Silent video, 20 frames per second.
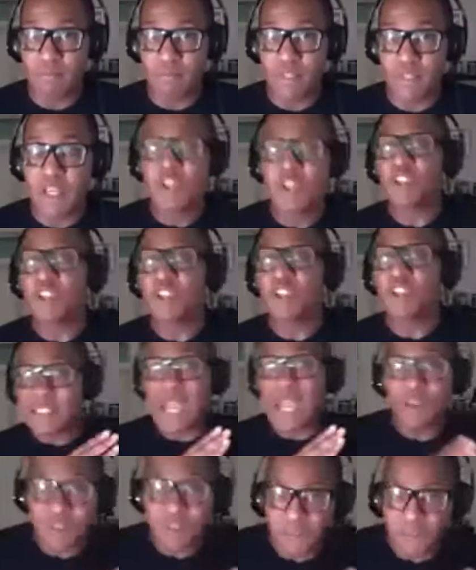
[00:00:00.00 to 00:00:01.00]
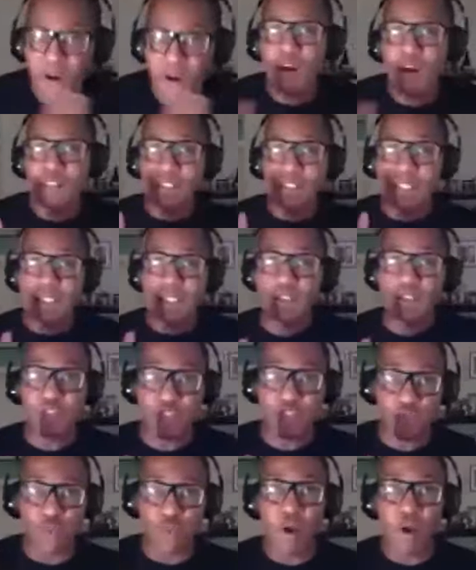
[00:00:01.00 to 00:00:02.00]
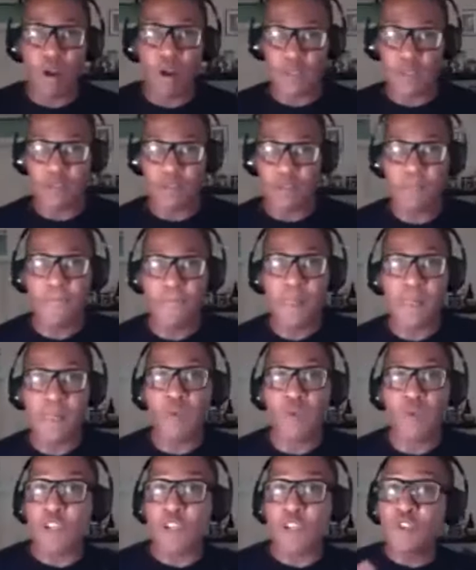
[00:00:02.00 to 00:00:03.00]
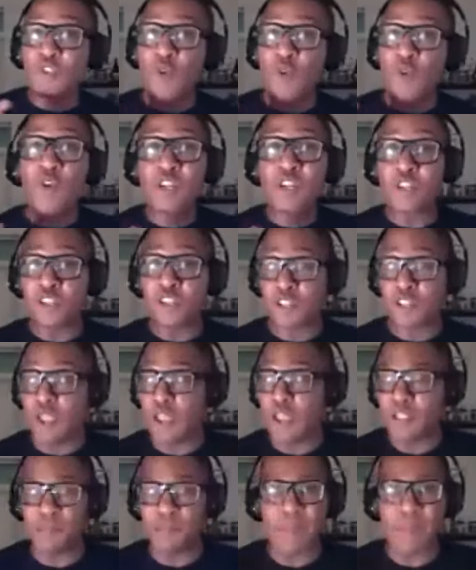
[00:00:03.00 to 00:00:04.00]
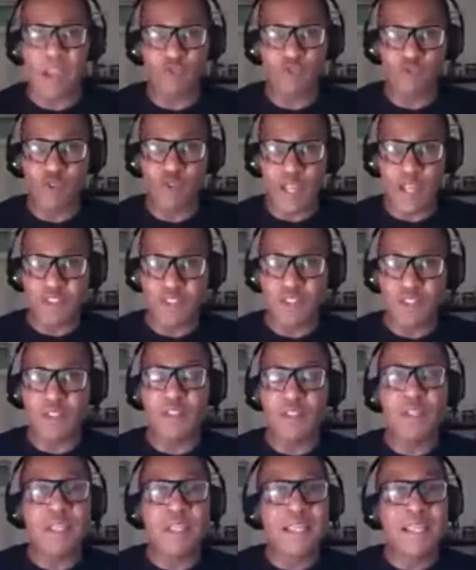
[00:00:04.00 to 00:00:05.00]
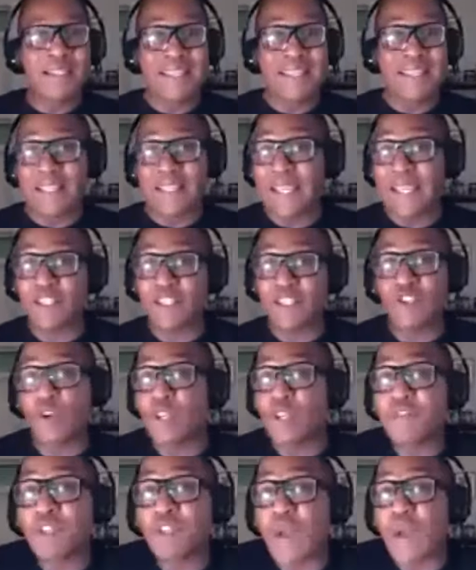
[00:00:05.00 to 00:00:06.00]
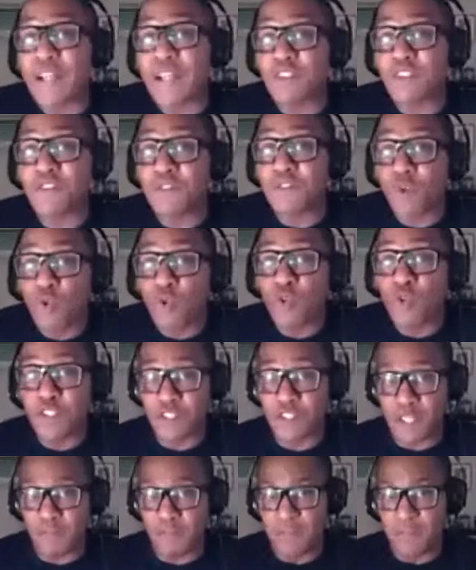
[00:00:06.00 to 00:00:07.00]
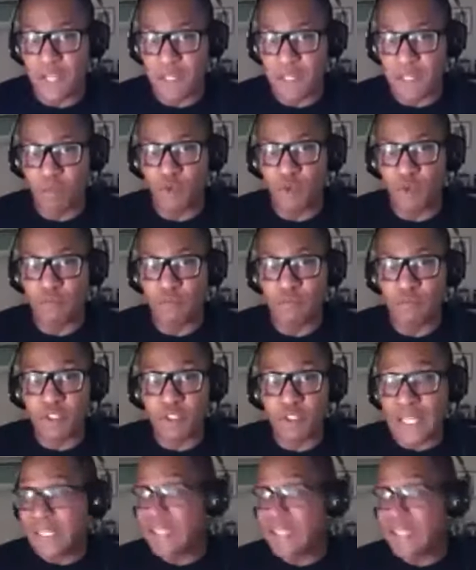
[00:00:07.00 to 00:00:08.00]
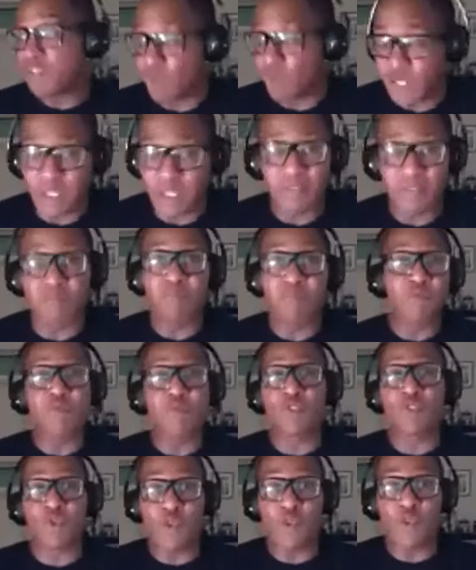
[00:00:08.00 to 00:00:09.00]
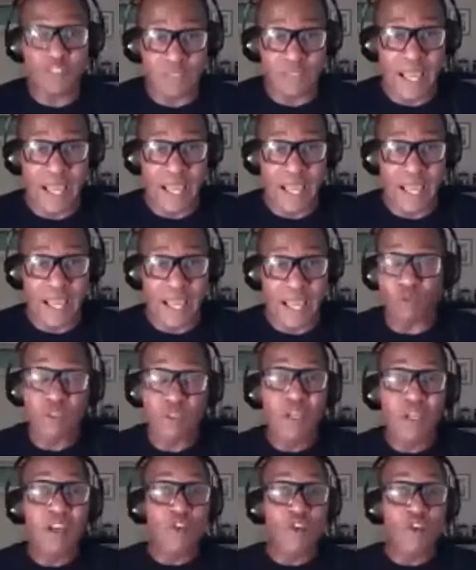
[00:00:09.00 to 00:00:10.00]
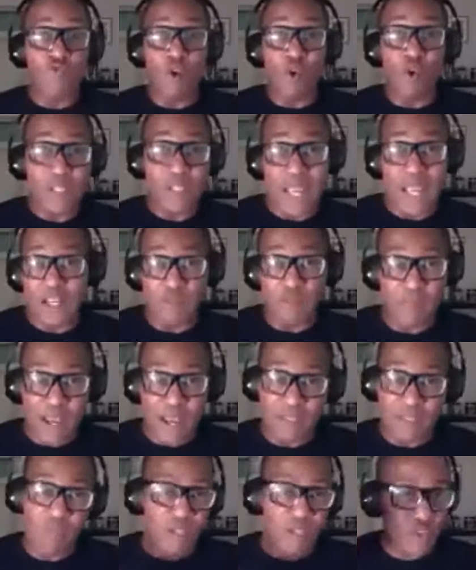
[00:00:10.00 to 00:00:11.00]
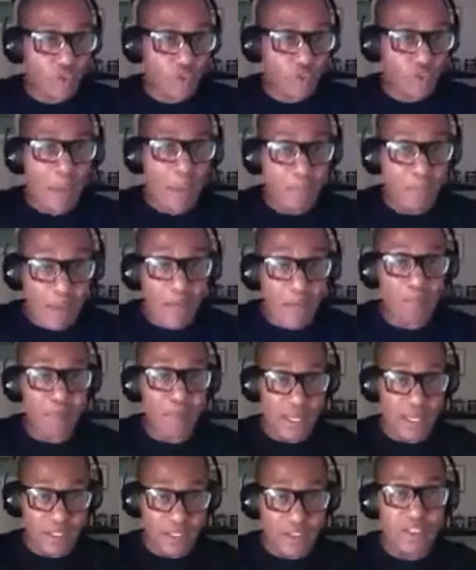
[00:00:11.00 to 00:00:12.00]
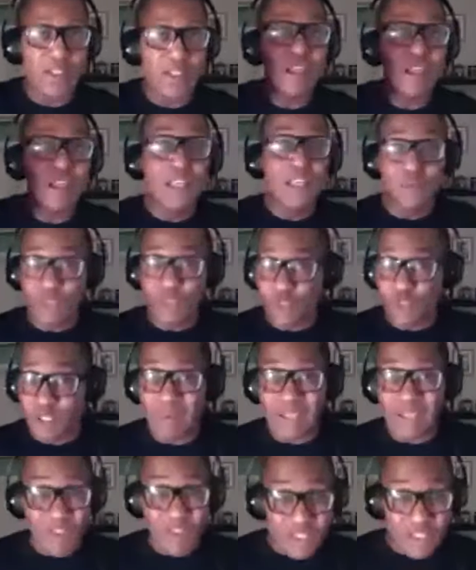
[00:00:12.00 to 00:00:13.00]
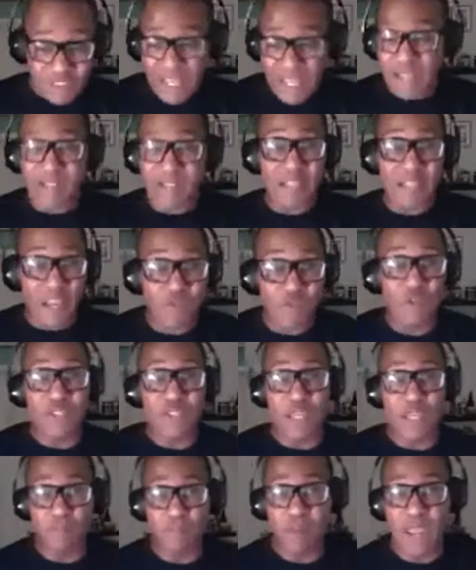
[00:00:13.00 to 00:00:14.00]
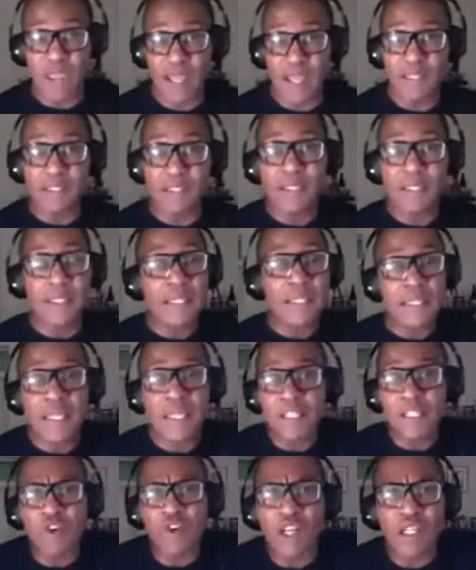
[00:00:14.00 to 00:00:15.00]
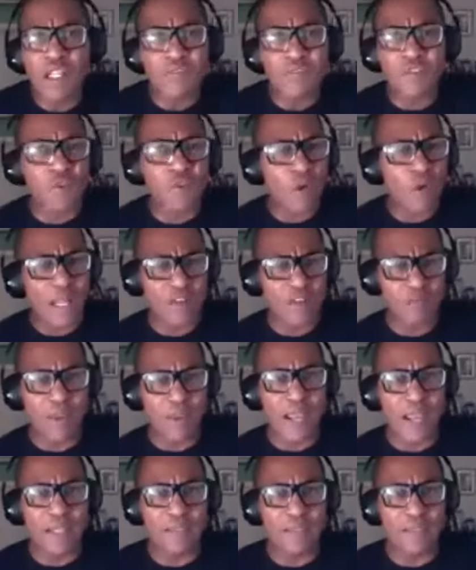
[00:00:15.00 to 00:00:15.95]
So that's how far the needle has swung. We're so concerned about risk that kids don't even to fall safely anymore. So they literally can twist an ankle rolling out of bed. And we're not talking about bunk beds. We're talking about your standard everyday bed. Kids can't even fall out of bed.